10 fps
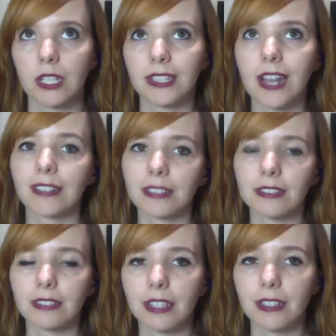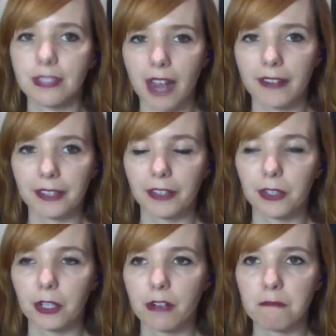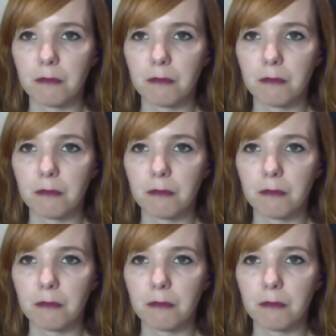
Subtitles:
Not entirely unheard of,